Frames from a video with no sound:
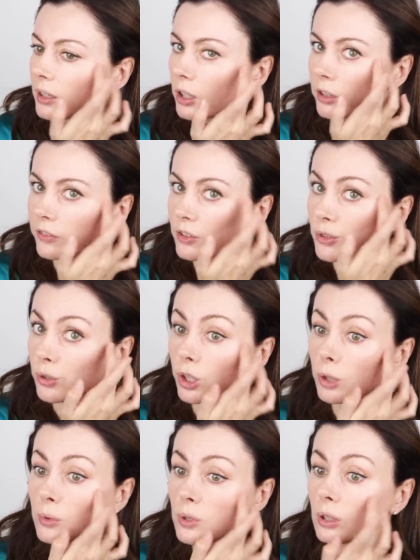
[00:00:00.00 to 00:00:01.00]

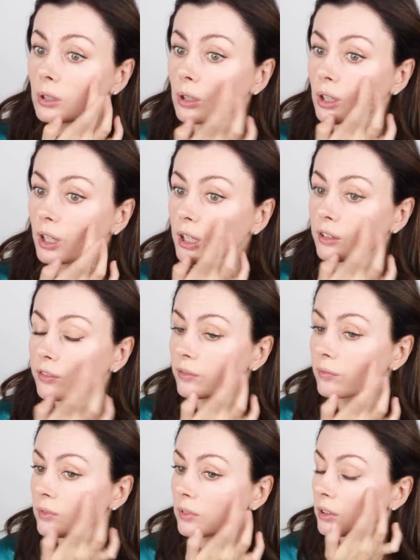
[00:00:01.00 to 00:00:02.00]
overstrobed kind of
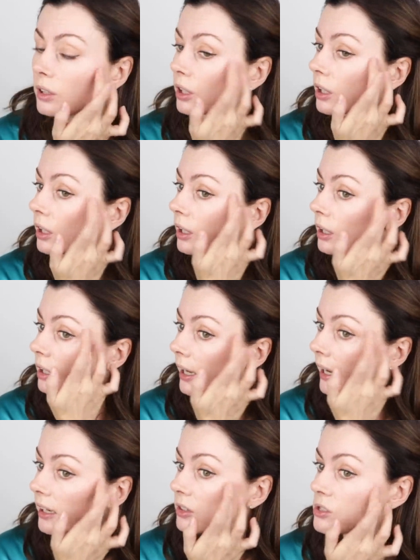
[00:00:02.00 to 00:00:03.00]

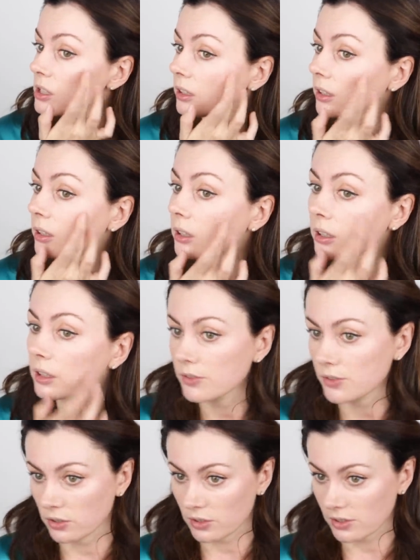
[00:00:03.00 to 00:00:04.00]
action.
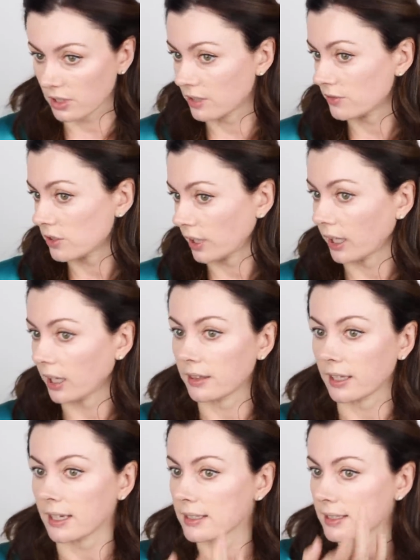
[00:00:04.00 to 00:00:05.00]
So just kind of doing it
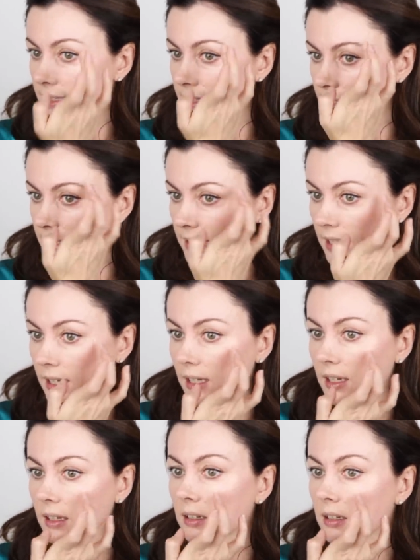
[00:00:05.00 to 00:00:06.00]
in that
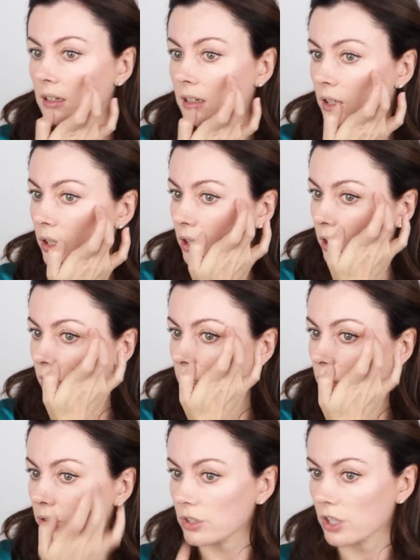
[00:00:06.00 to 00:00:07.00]
C
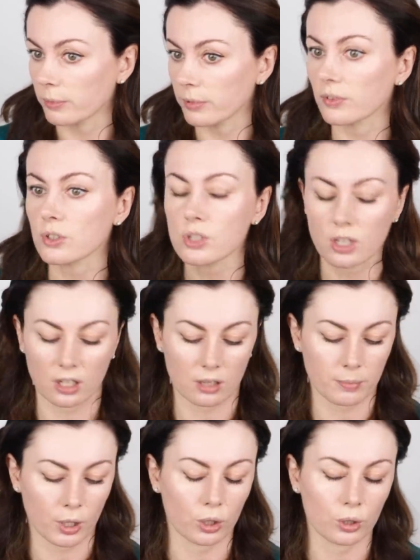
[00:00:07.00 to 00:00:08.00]
along the top of the
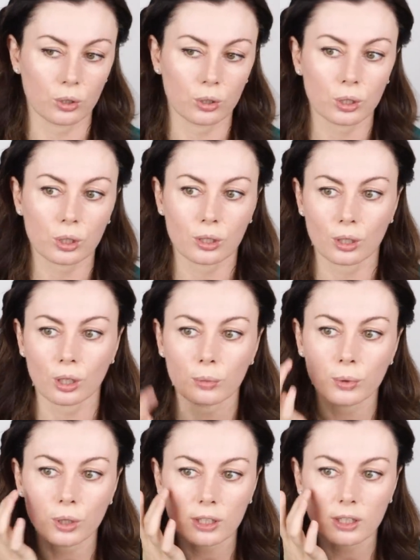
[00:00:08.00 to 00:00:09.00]
cheekbone. I'll
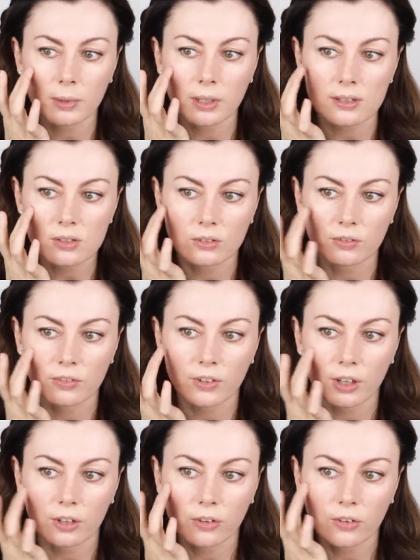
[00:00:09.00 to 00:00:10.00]
put a little bit of this on
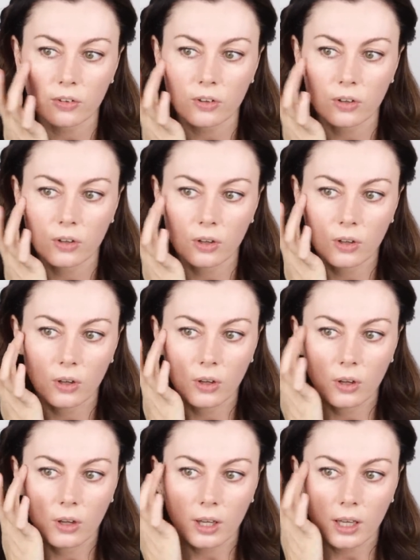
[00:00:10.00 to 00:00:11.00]
first
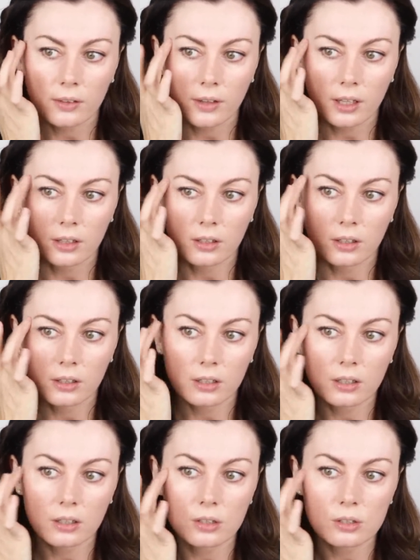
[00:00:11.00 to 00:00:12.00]
and then
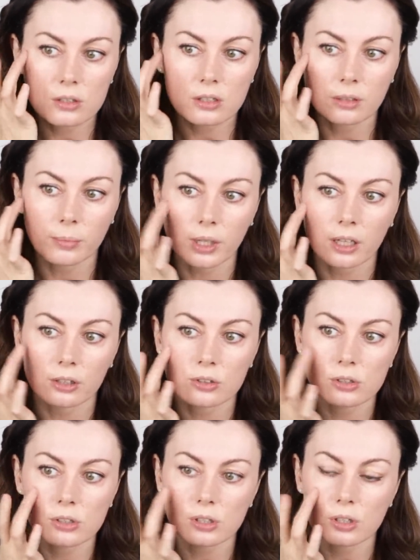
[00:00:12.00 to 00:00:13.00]
do
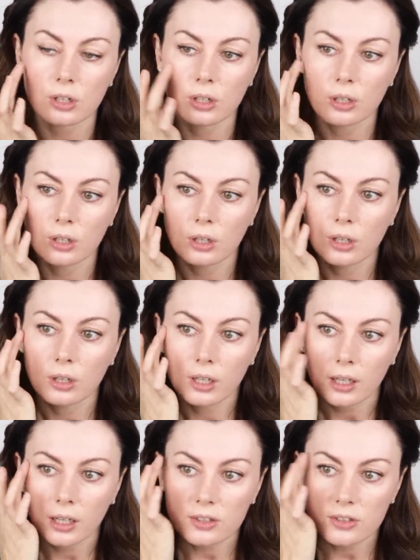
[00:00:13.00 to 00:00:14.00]
blush
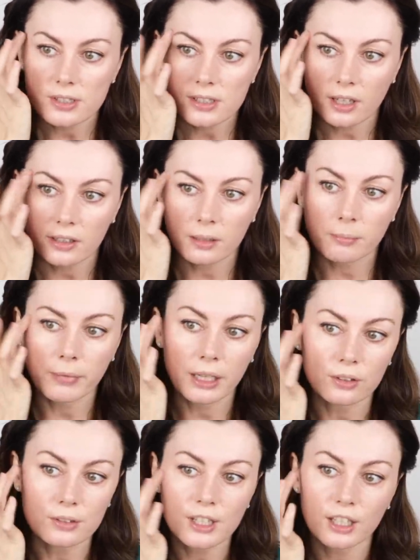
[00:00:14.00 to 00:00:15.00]
and just kind of
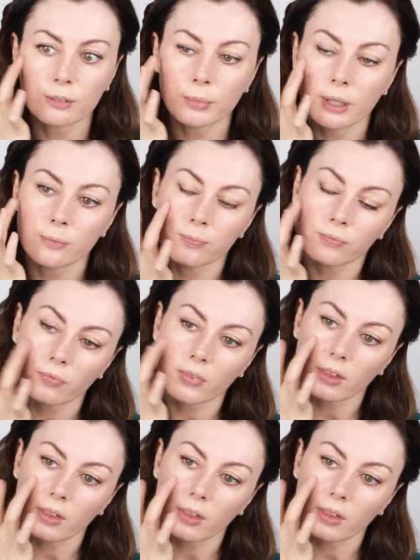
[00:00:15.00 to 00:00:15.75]
meld it. But